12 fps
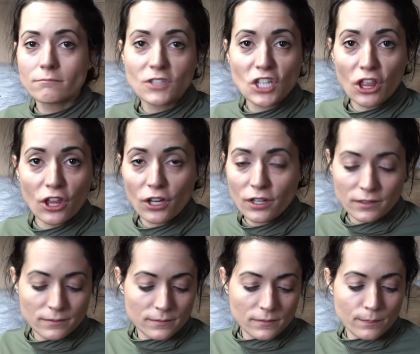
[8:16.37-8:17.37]
to look,
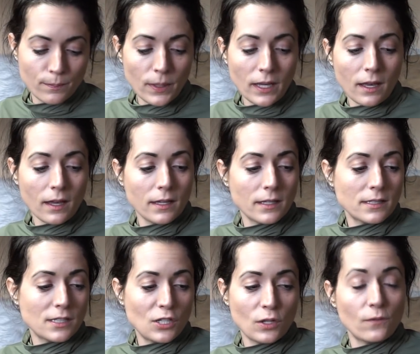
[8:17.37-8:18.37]

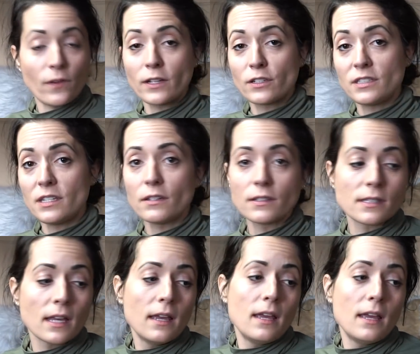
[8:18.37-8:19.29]
because you can find good deals.